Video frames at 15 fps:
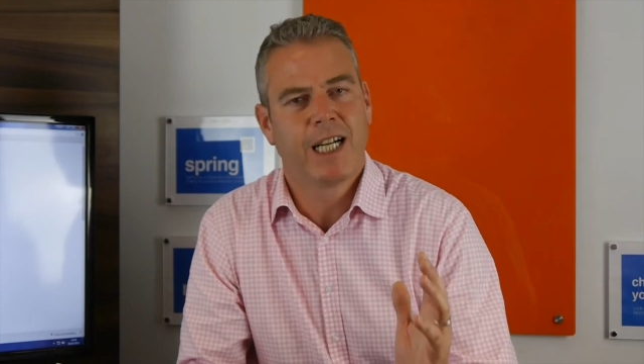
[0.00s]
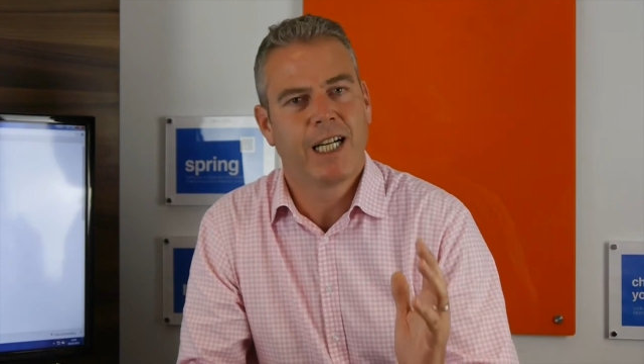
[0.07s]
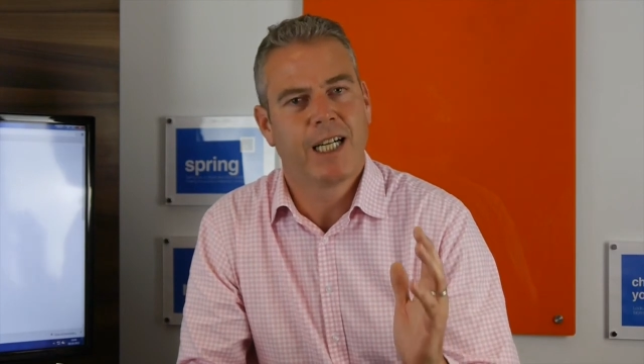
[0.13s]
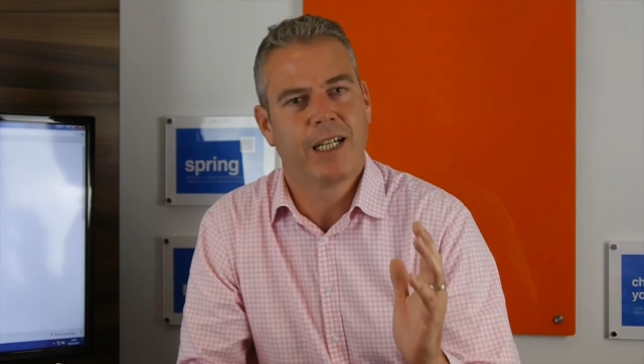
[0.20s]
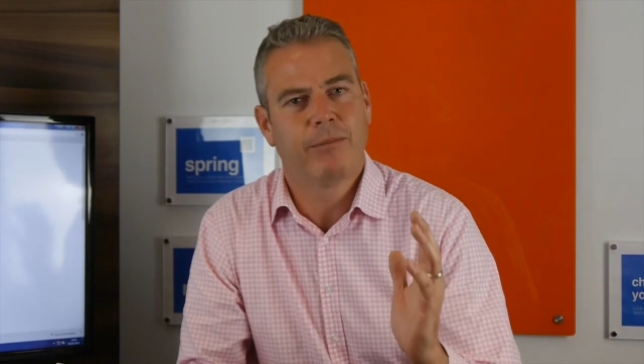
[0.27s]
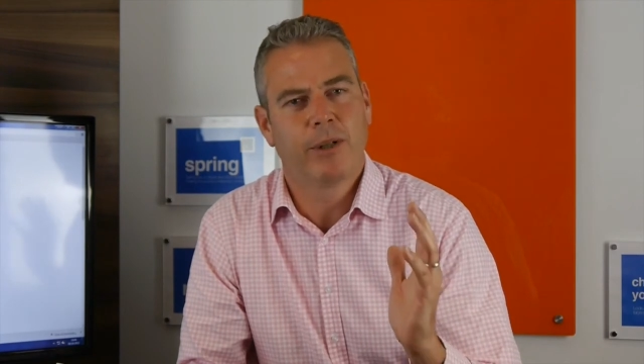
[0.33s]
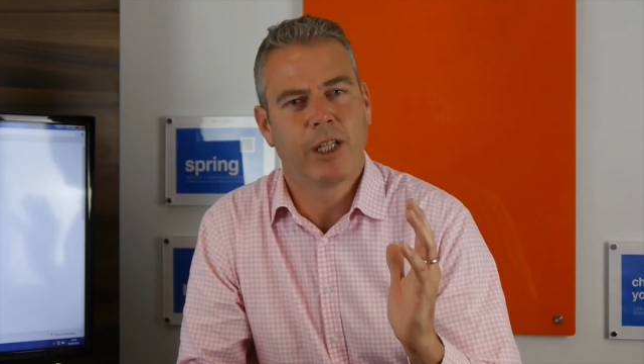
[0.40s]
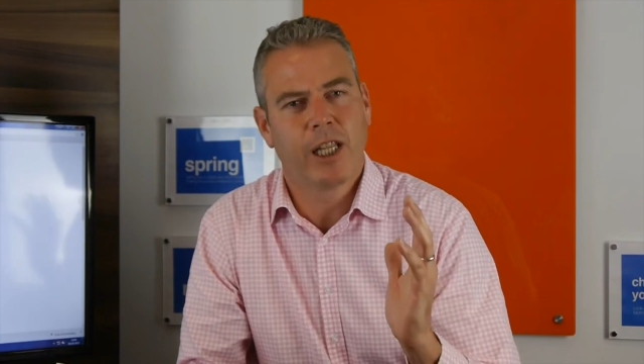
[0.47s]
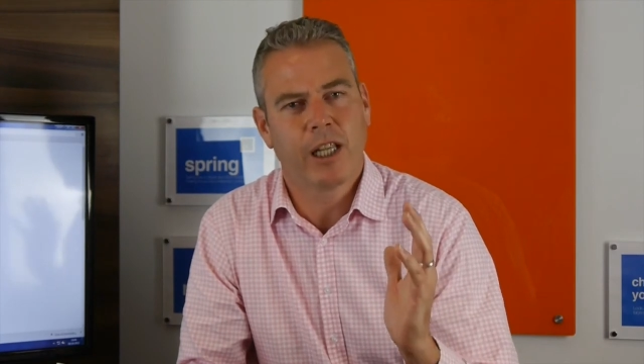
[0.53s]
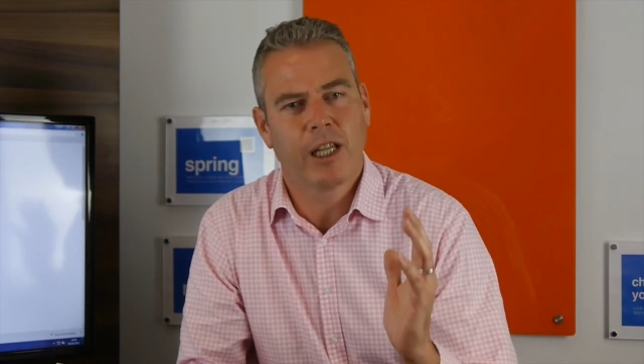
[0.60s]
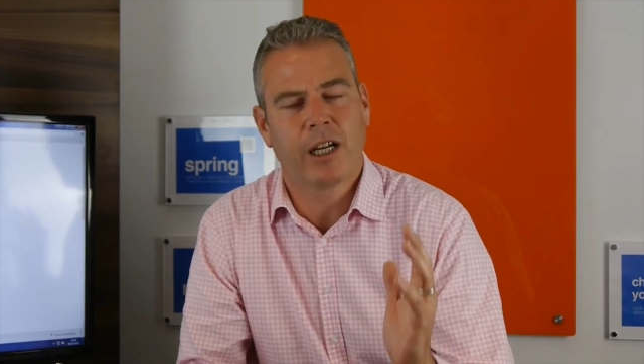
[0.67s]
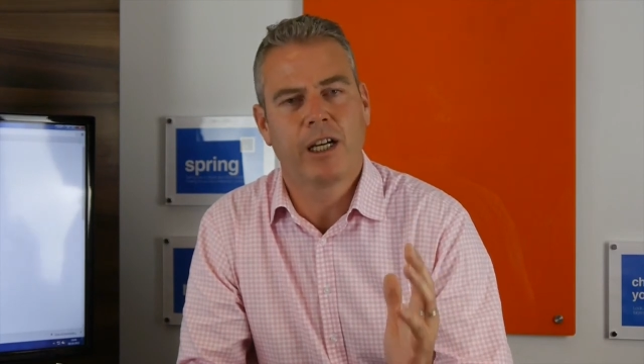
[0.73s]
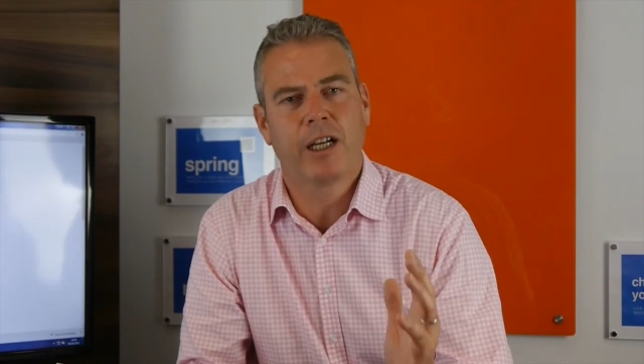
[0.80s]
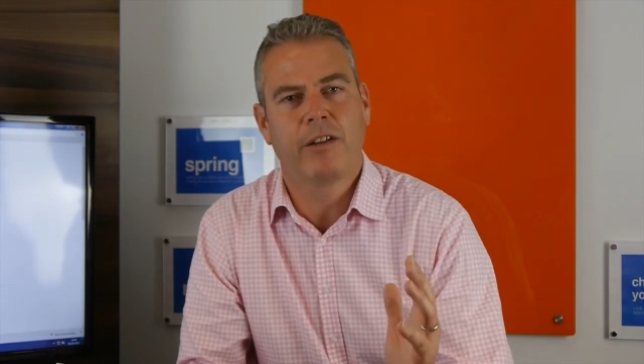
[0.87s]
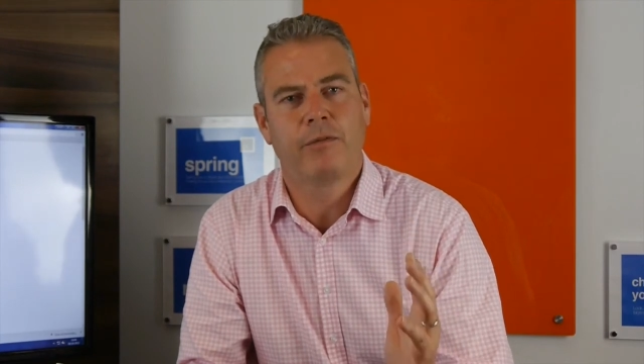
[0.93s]
Um, but
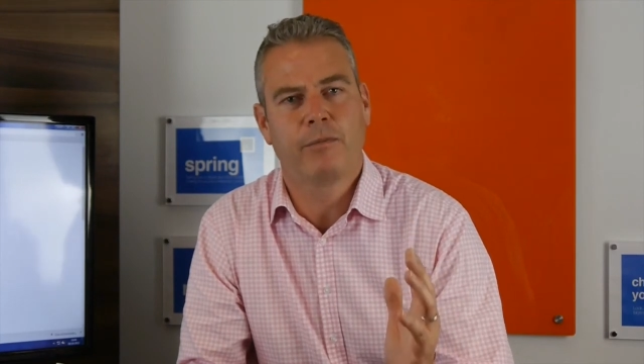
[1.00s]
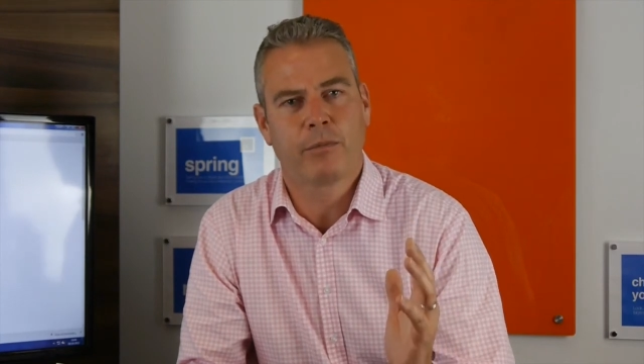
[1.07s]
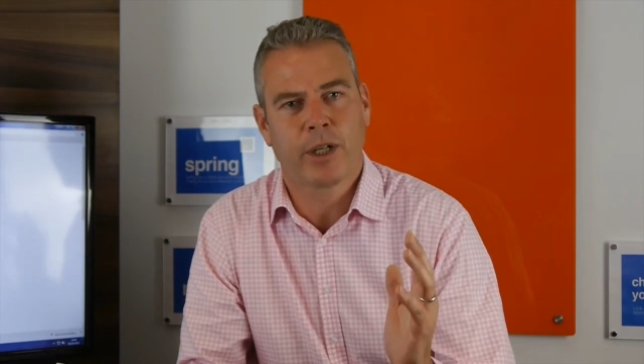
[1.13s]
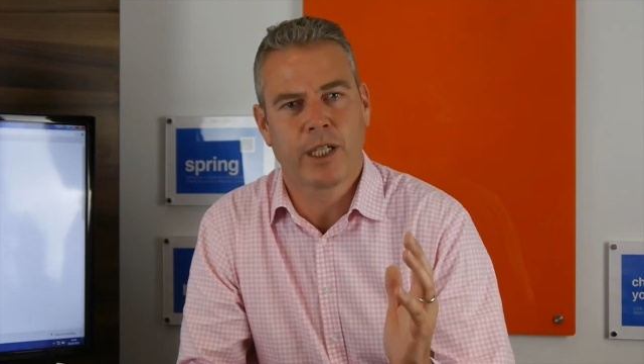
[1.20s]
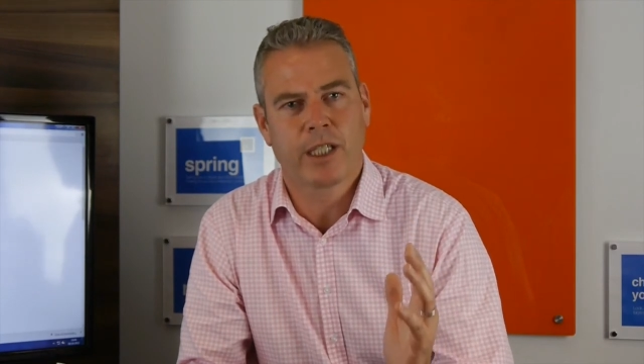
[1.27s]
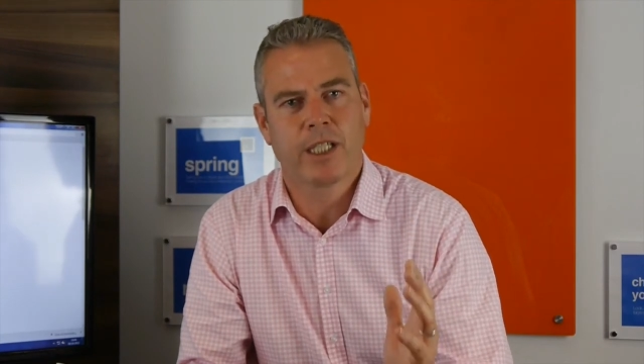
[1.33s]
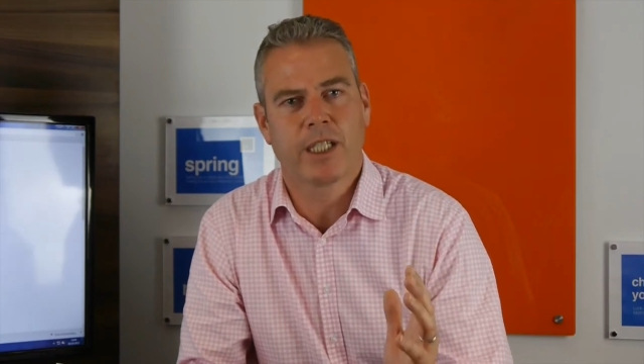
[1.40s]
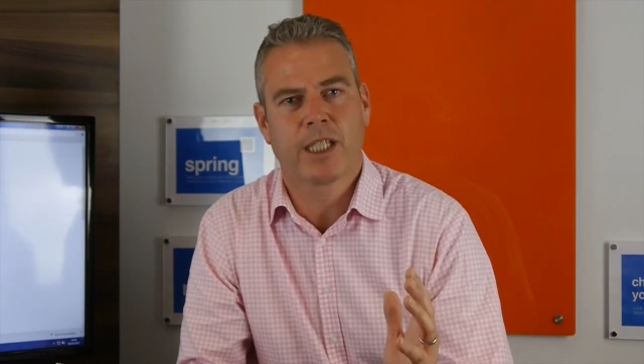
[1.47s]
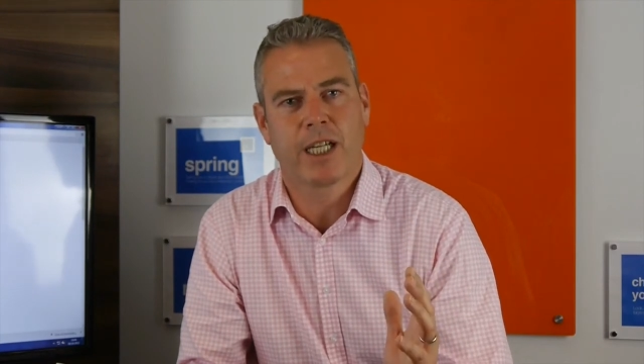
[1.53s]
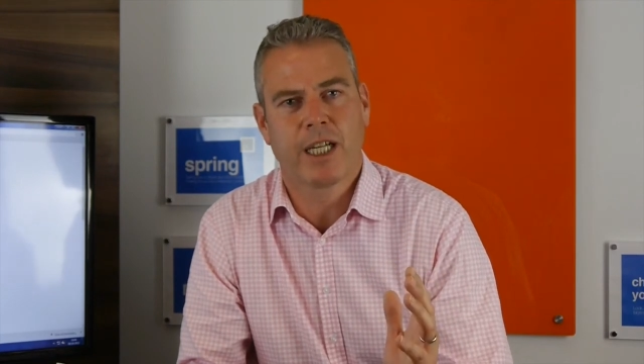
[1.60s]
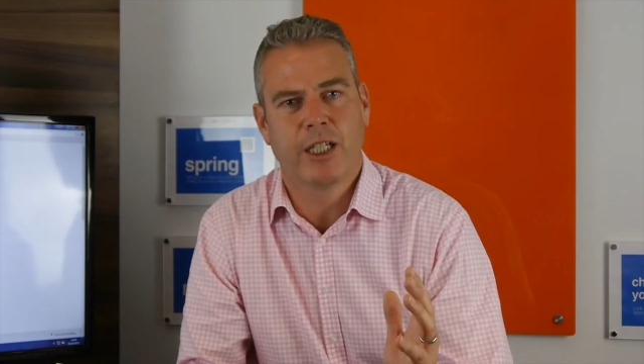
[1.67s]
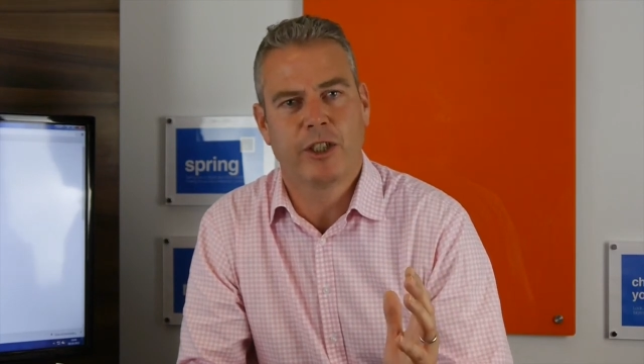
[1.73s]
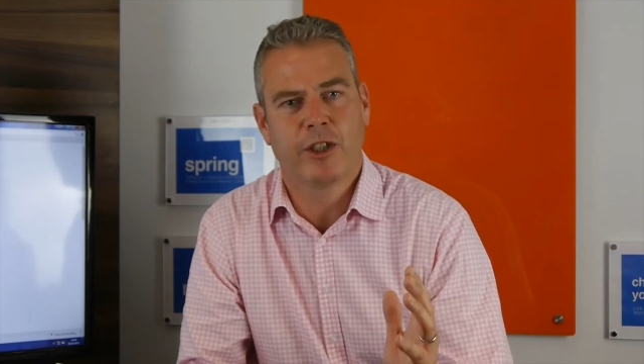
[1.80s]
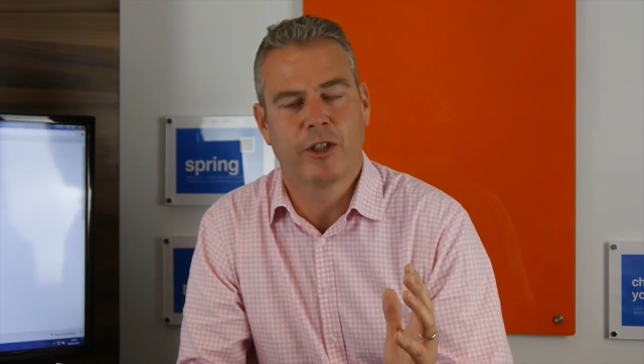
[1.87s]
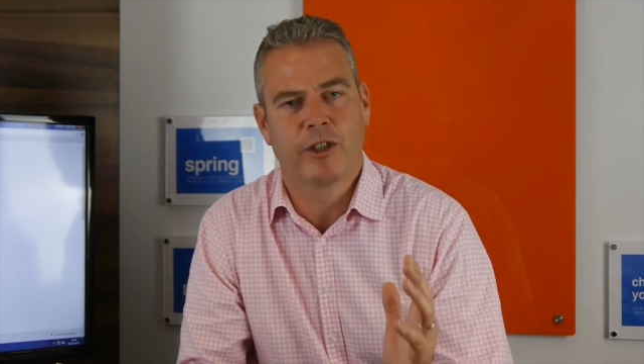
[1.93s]
live
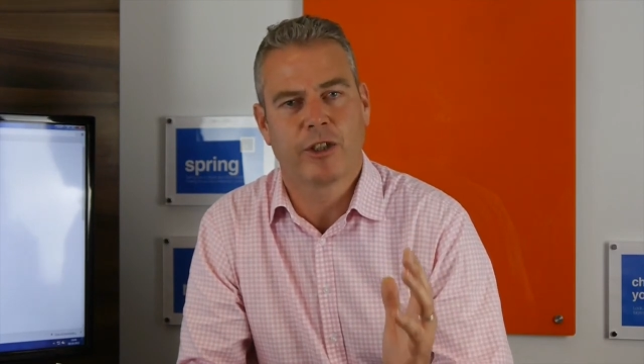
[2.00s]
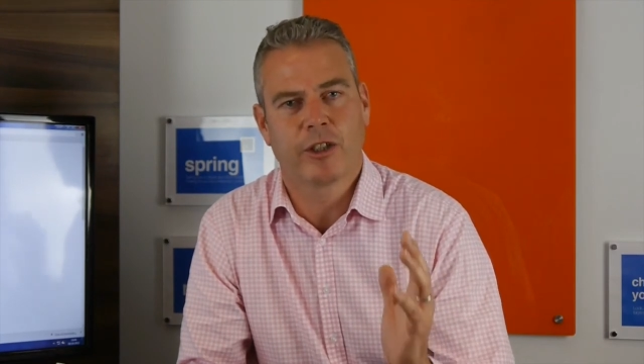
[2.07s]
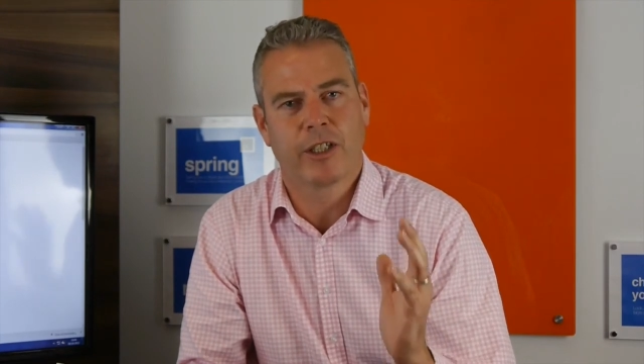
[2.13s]
presentations